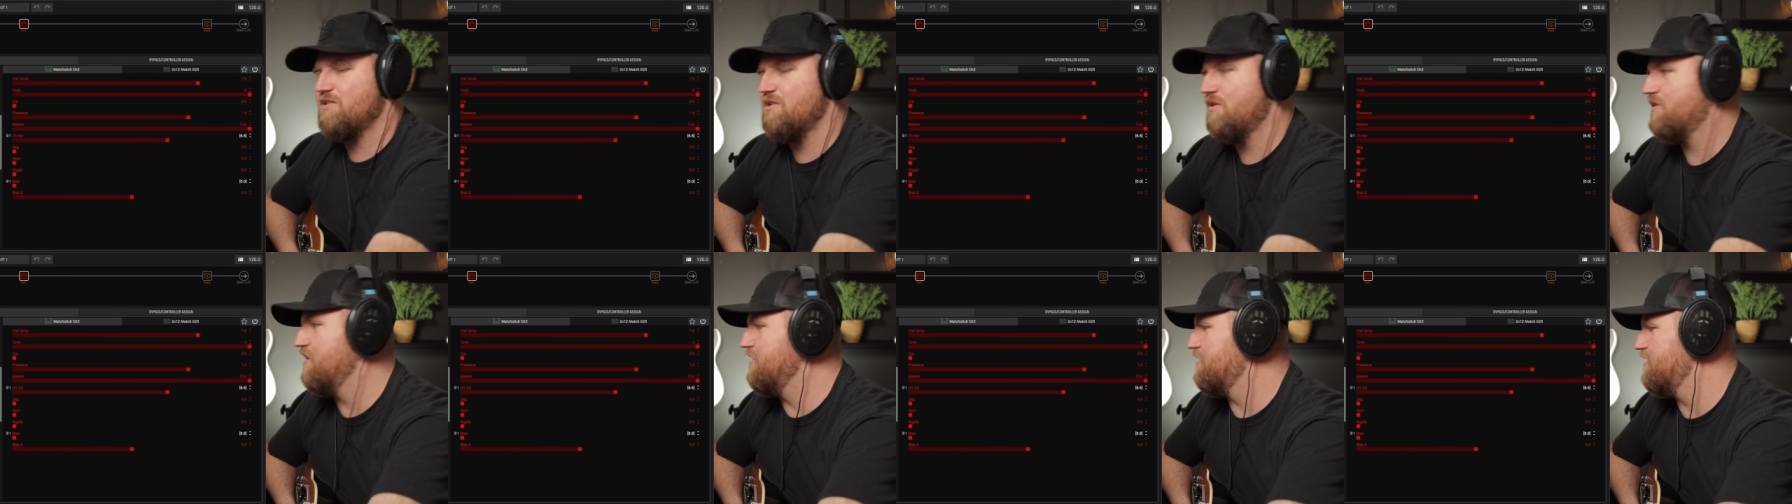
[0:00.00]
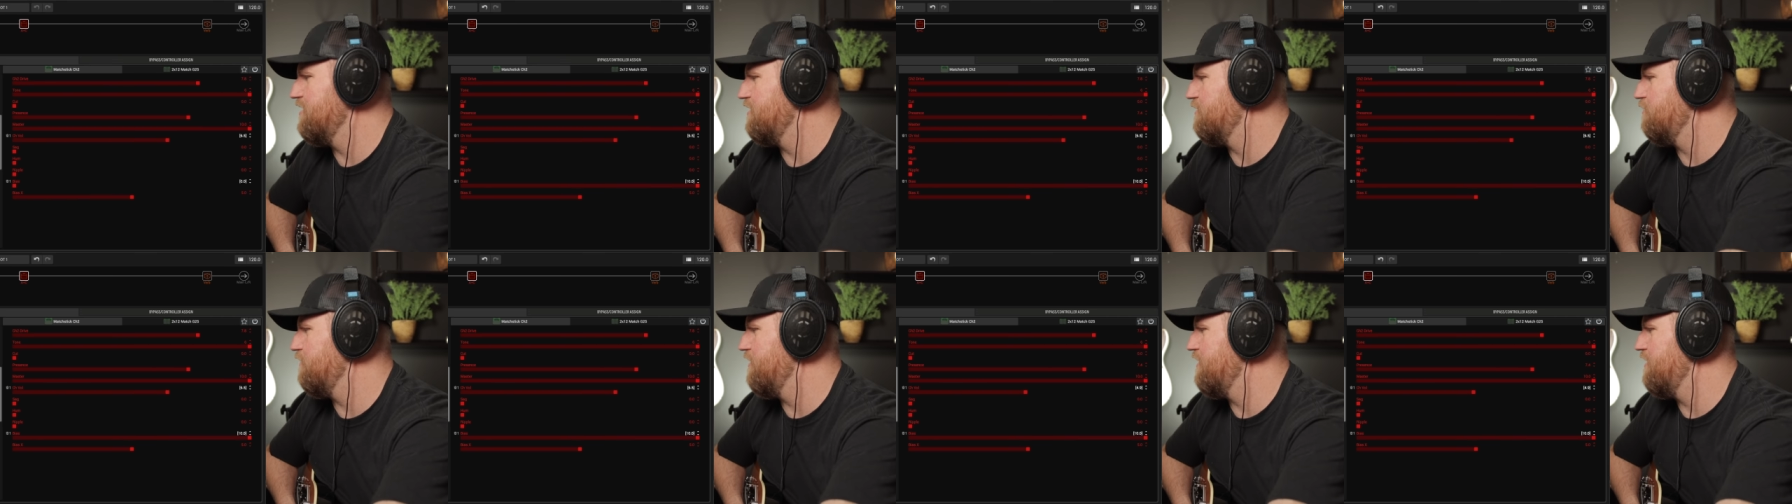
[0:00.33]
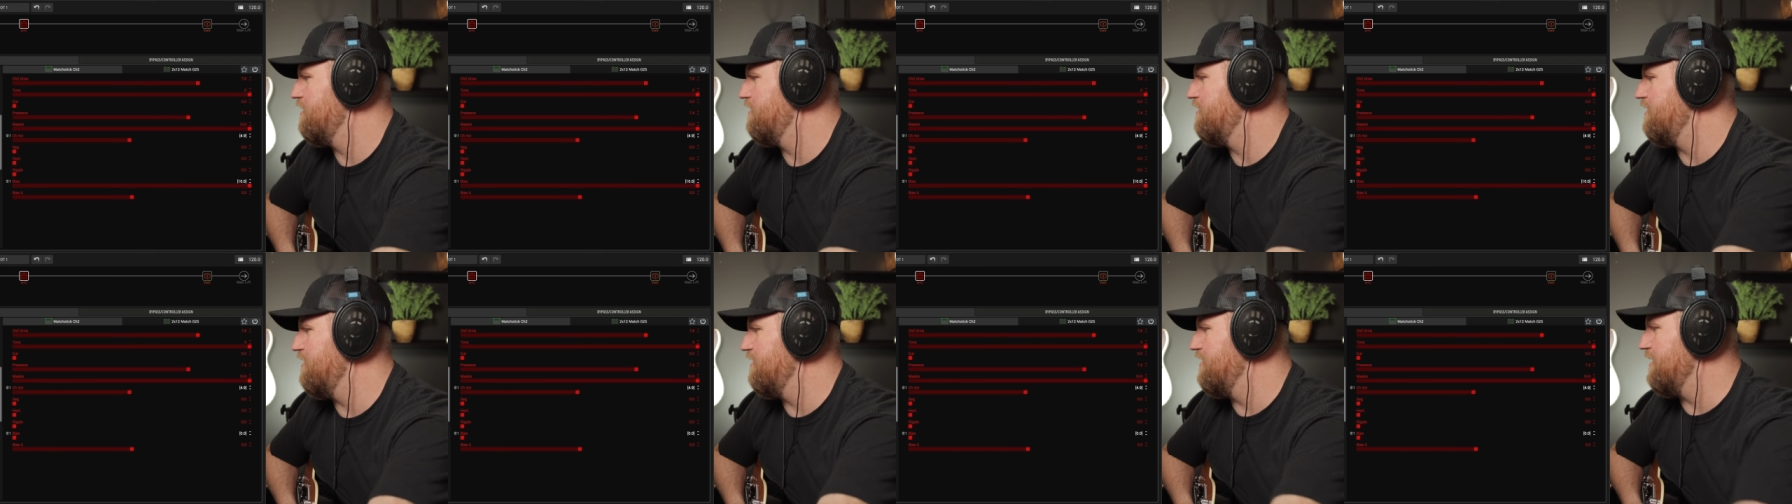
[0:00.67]
So this is
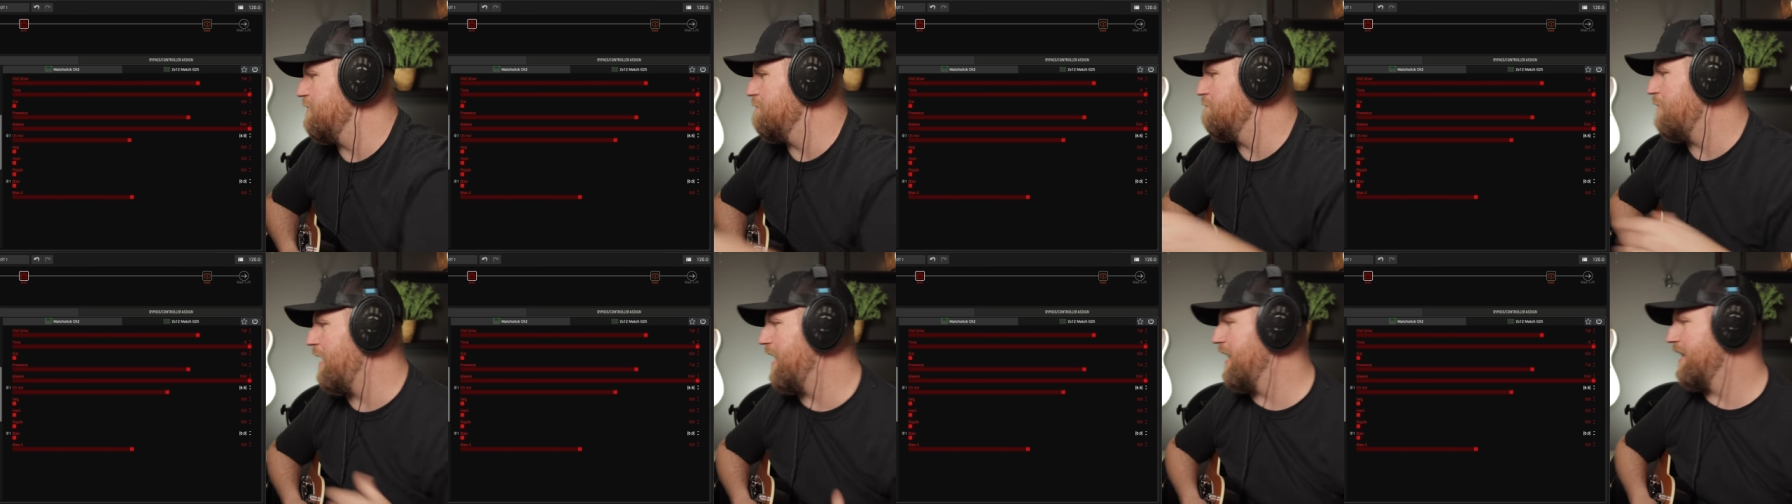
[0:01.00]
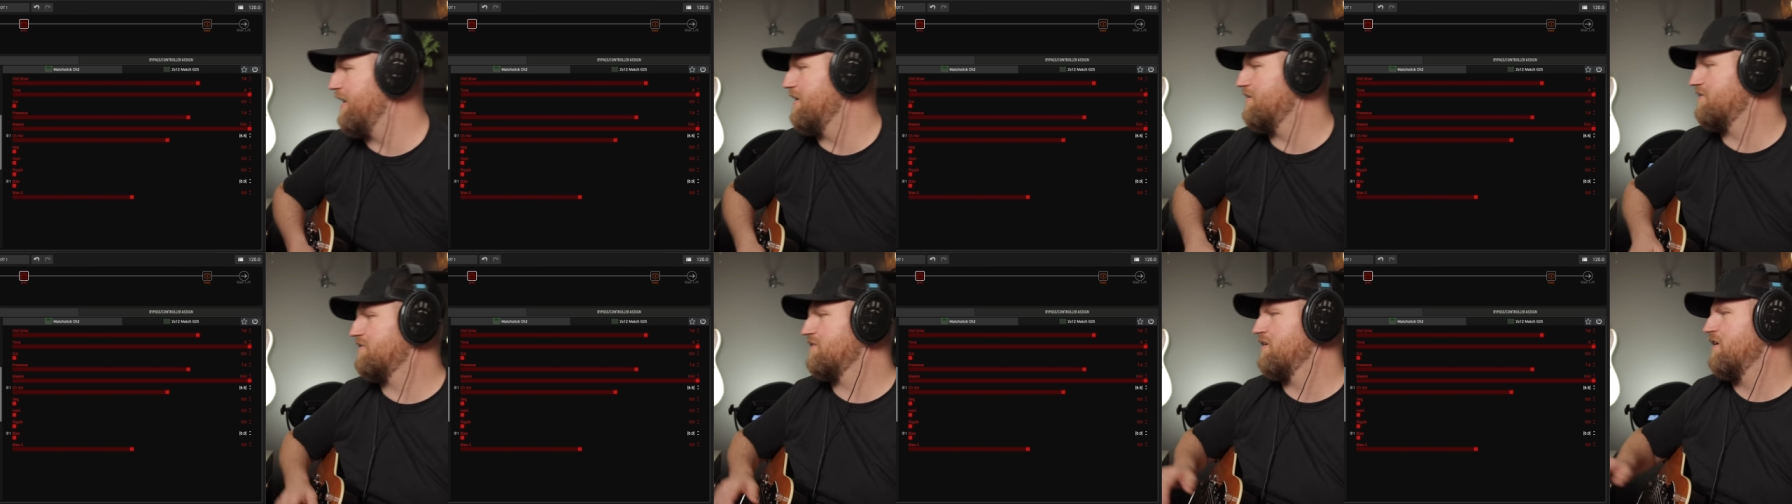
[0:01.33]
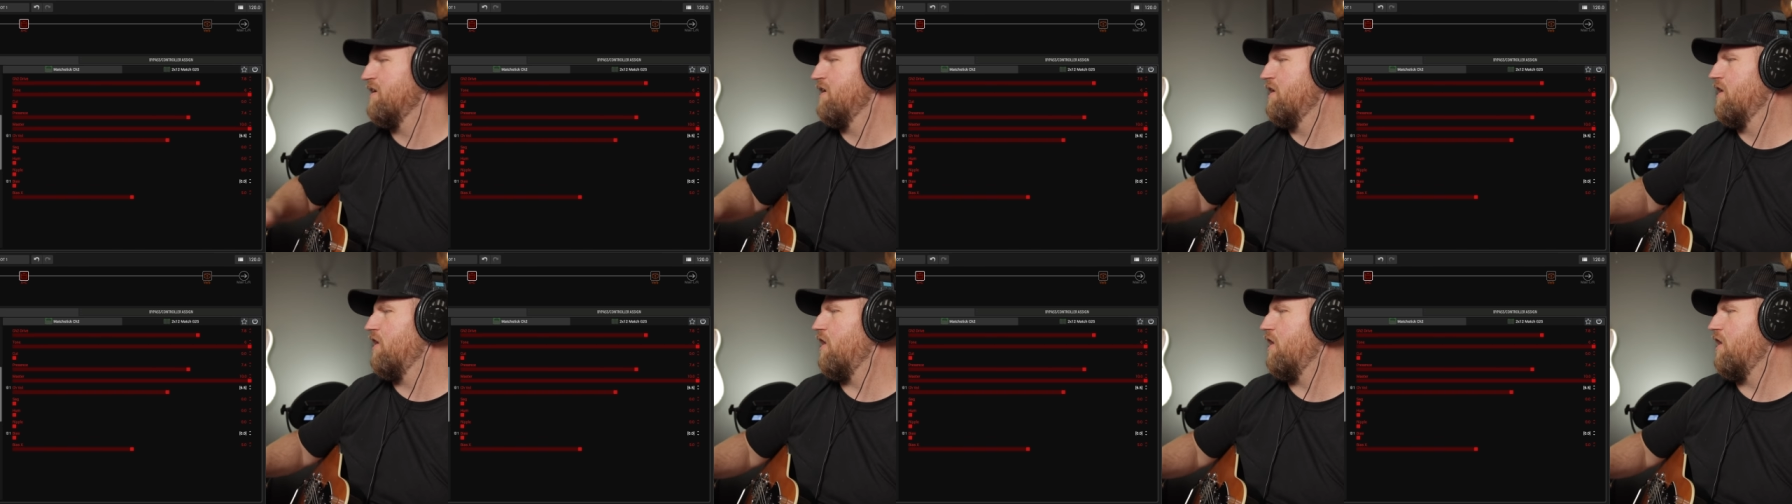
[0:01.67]
with the bias